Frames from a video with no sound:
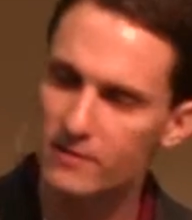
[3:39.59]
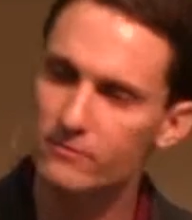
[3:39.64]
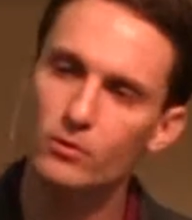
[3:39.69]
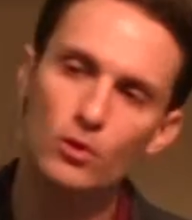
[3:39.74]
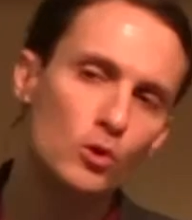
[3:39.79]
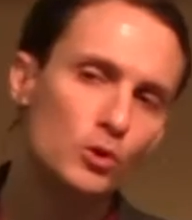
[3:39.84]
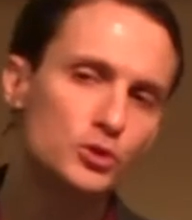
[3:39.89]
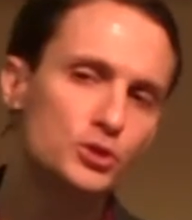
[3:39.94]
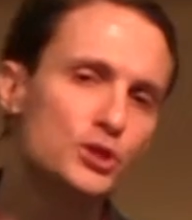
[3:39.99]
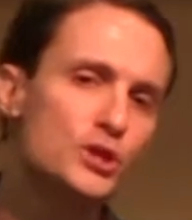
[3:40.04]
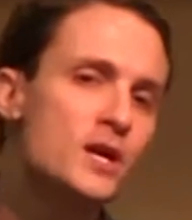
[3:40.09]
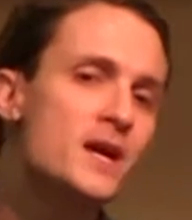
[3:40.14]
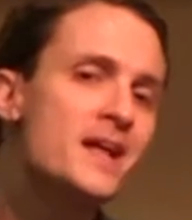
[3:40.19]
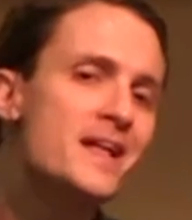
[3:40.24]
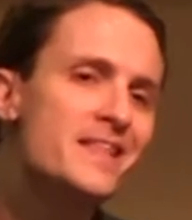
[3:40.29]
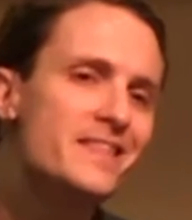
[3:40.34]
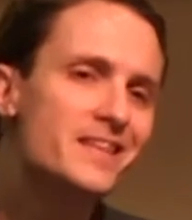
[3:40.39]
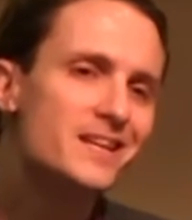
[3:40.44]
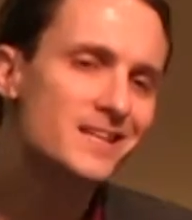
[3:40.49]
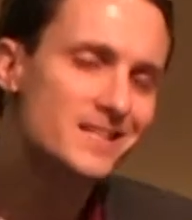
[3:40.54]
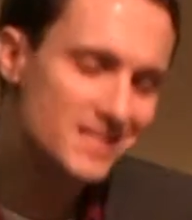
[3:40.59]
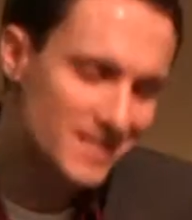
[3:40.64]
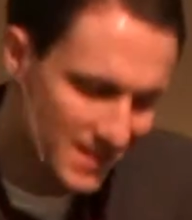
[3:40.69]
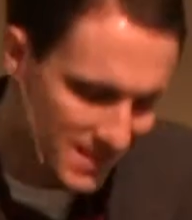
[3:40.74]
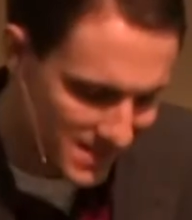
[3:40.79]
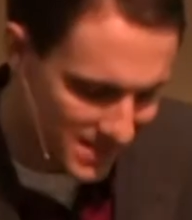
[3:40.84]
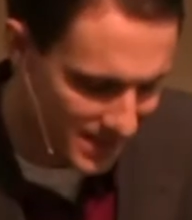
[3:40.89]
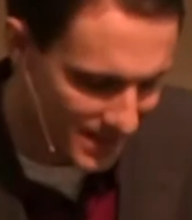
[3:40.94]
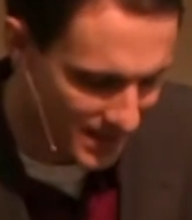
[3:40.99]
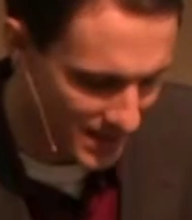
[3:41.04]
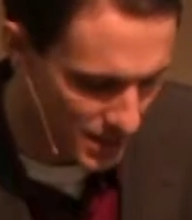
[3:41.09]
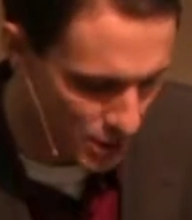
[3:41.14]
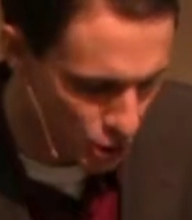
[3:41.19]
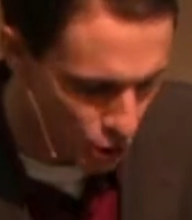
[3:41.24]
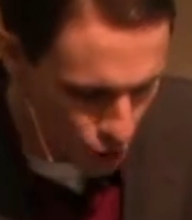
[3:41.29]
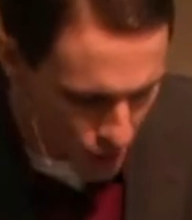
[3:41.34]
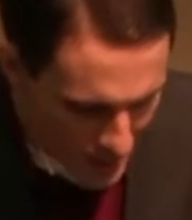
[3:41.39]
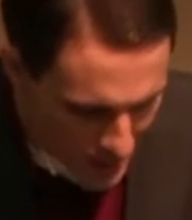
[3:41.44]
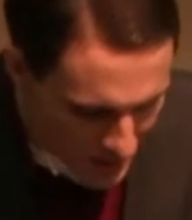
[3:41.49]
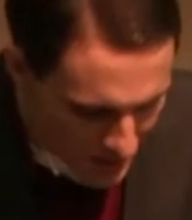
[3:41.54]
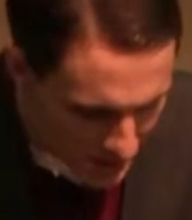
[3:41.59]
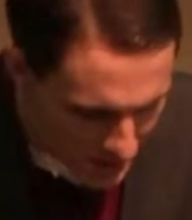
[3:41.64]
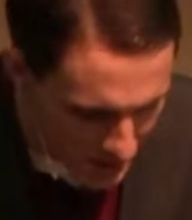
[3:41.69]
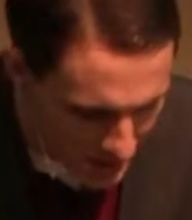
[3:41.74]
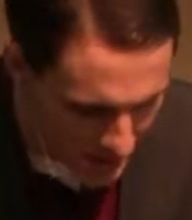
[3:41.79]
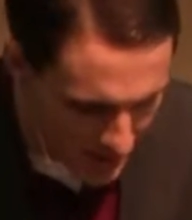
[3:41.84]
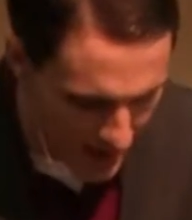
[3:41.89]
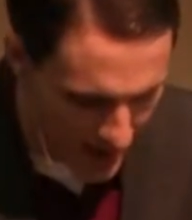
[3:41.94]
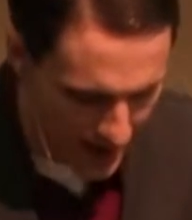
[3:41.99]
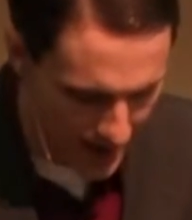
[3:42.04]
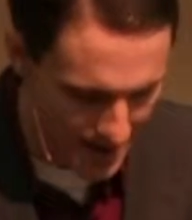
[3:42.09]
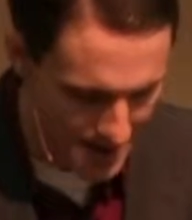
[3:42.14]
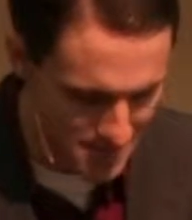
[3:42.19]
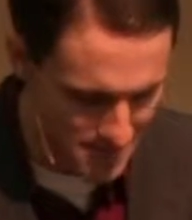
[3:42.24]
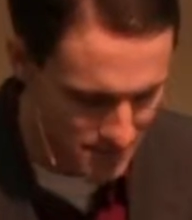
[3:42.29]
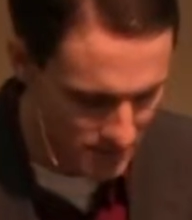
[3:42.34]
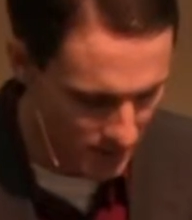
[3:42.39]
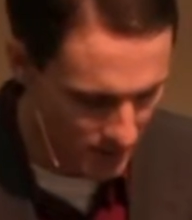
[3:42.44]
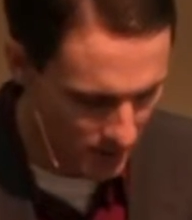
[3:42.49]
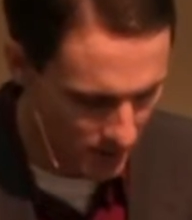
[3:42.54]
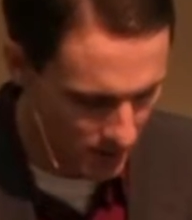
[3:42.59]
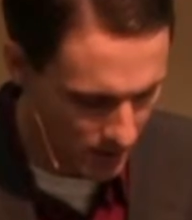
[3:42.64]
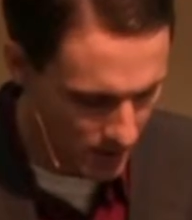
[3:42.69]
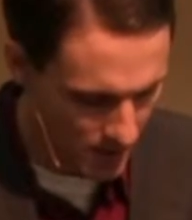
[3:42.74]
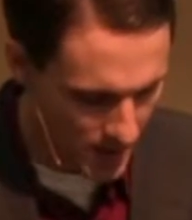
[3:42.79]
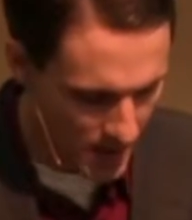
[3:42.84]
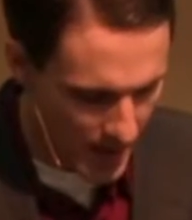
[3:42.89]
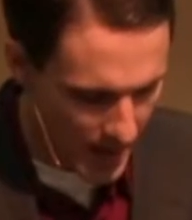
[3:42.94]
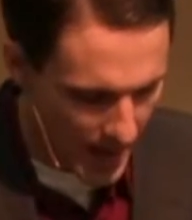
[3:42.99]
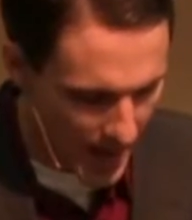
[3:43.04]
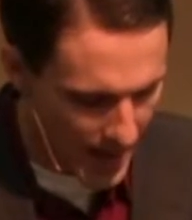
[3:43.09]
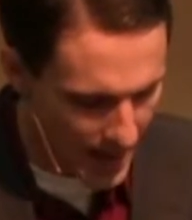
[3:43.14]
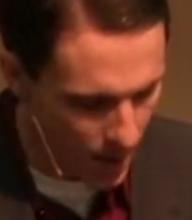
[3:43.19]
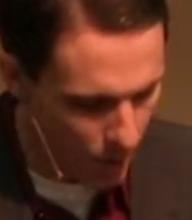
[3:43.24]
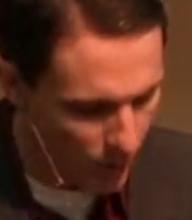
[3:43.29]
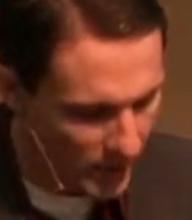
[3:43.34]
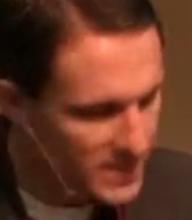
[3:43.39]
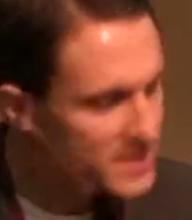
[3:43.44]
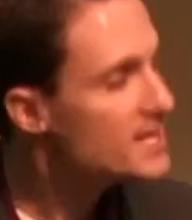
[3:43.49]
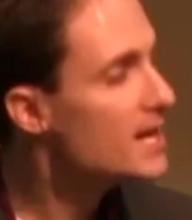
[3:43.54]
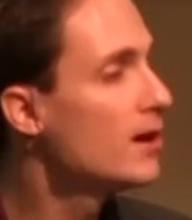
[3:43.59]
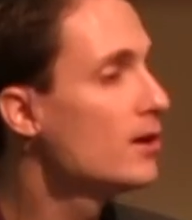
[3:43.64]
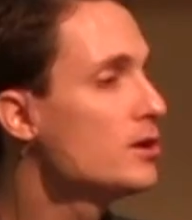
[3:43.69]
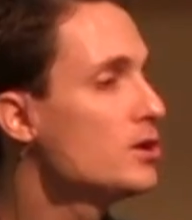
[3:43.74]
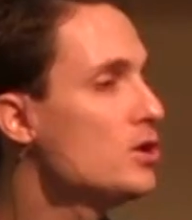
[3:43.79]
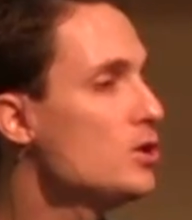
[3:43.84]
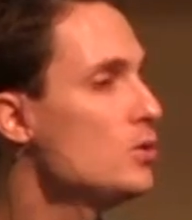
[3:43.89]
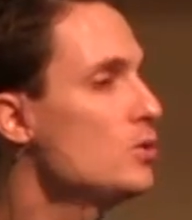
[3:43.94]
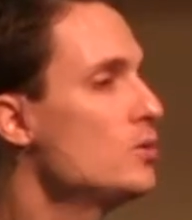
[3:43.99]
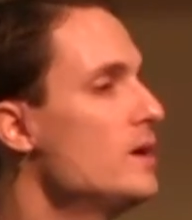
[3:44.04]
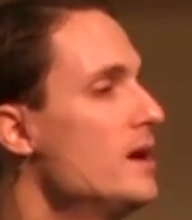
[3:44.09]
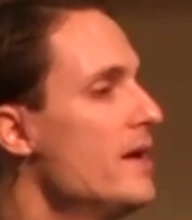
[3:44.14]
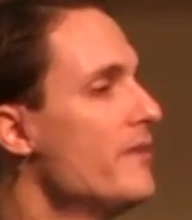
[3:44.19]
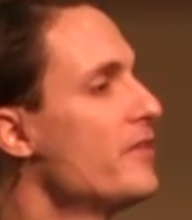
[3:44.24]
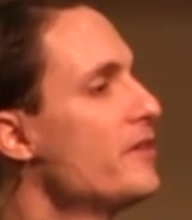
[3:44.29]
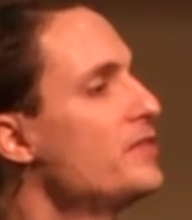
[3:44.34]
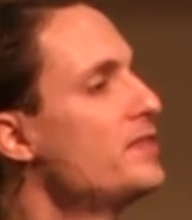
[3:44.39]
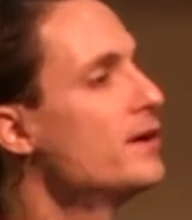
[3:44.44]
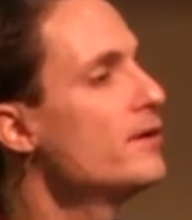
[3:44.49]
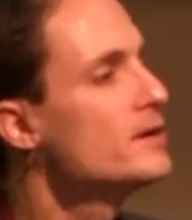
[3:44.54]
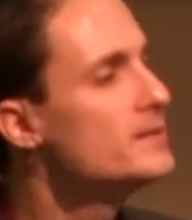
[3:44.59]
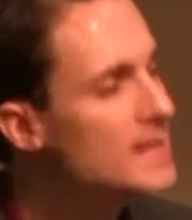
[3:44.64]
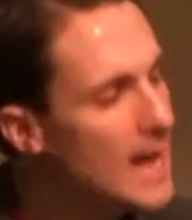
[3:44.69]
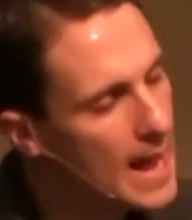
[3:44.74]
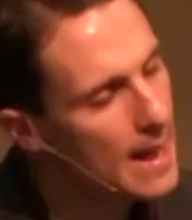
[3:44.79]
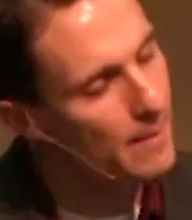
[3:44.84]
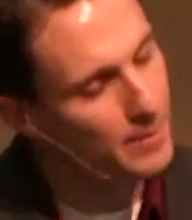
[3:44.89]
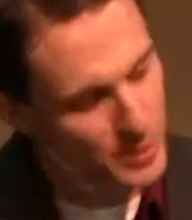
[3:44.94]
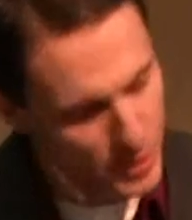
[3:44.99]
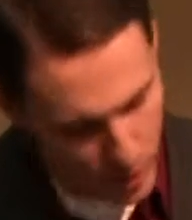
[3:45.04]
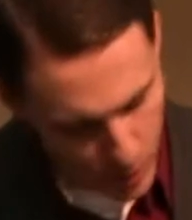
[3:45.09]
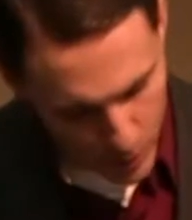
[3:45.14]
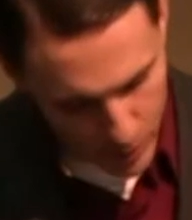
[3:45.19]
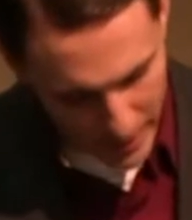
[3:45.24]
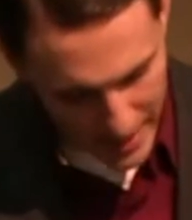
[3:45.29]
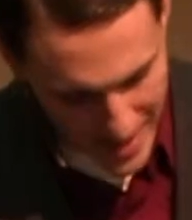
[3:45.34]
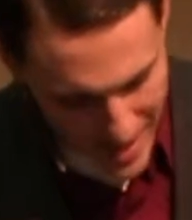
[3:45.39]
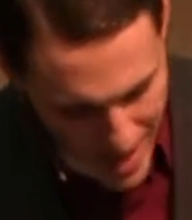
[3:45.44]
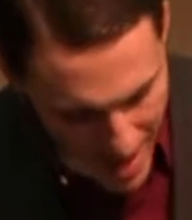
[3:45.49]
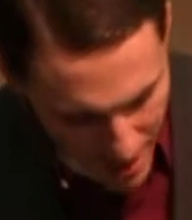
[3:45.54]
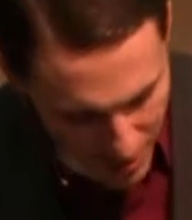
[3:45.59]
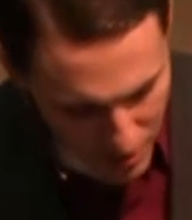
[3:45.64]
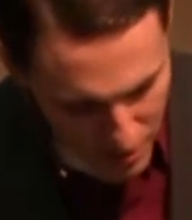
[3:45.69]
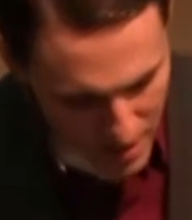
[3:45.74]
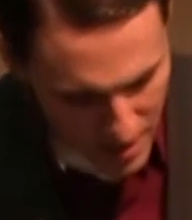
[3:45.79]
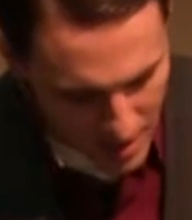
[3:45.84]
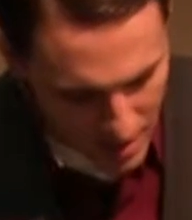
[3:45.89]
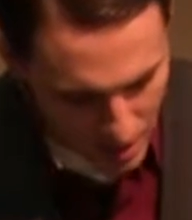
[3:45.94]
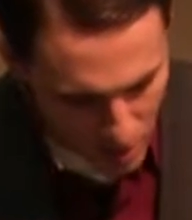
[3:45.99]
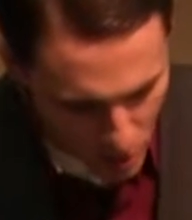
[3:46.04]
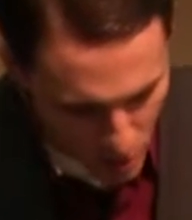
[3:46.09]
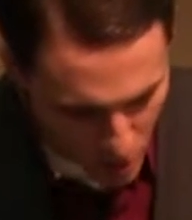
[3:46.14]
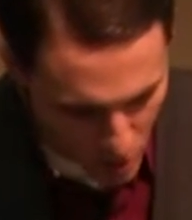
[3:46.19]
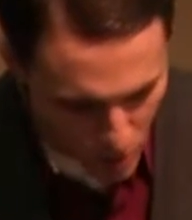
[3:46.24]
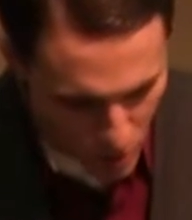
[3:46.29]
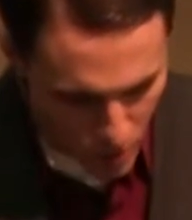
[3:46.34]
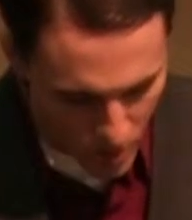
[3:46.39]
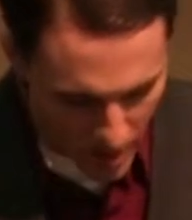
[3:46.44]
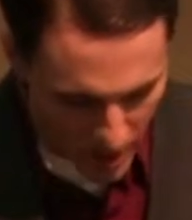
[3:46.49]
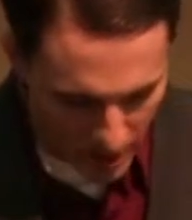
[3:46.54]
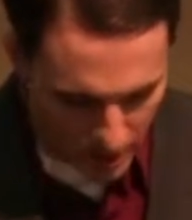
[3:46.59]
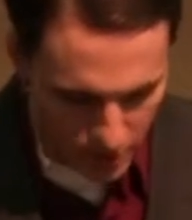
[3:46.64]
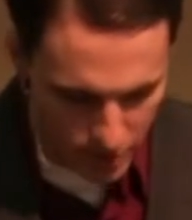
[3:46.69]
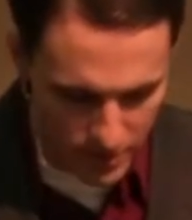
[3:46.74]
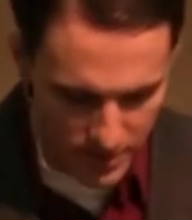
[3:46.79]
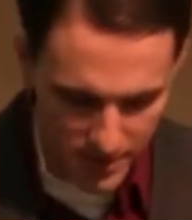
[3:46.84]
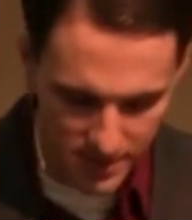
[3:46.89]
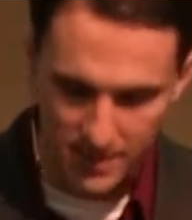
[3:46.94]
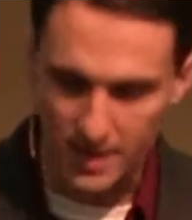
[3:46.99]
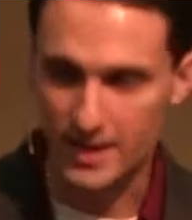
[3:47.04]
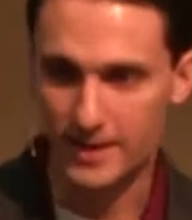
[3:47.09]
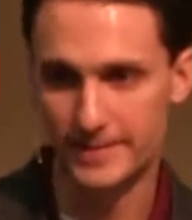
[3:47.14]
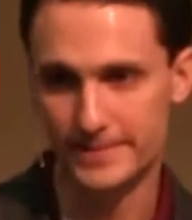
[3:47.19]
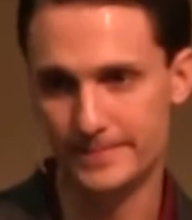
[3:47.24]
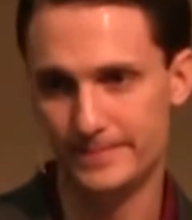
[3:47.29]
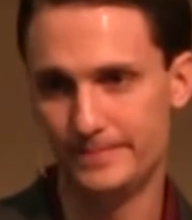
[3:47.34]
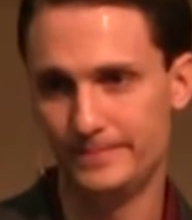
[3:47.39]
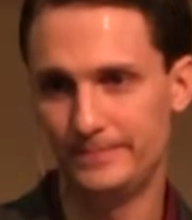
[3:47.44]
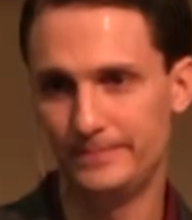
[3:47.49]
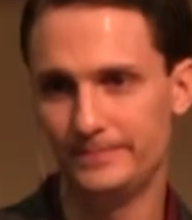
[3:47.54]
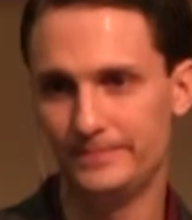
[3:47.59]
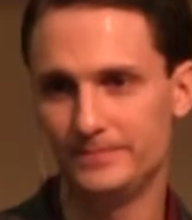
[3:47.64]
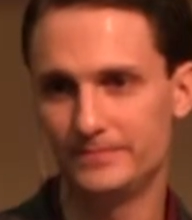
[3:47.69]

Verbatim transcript: the kind of culture that existed in Jesus' day and I want to tell you that there is absolutely nothing new under the sun.